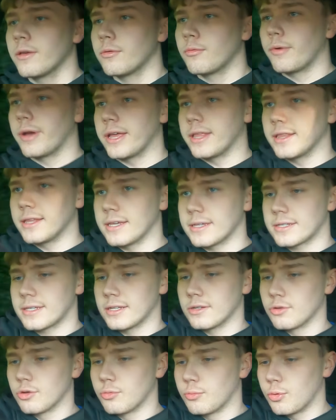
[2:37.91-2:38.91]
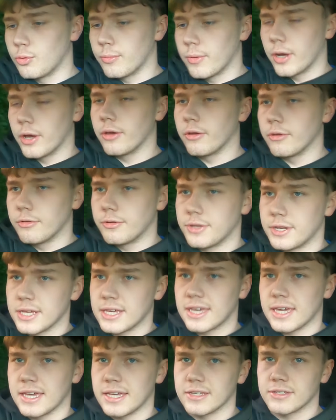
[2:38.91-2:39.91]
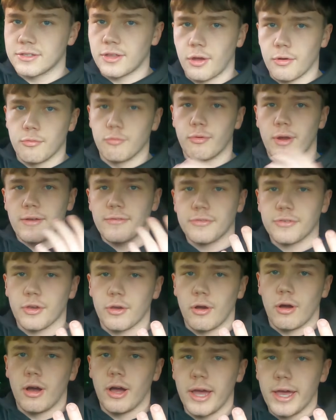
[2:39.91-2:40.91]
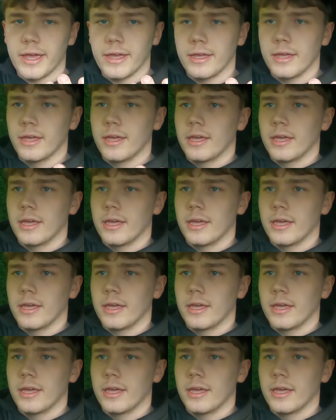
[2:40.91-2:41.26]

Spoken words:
when it's in normal mode, the gears don't rev so high.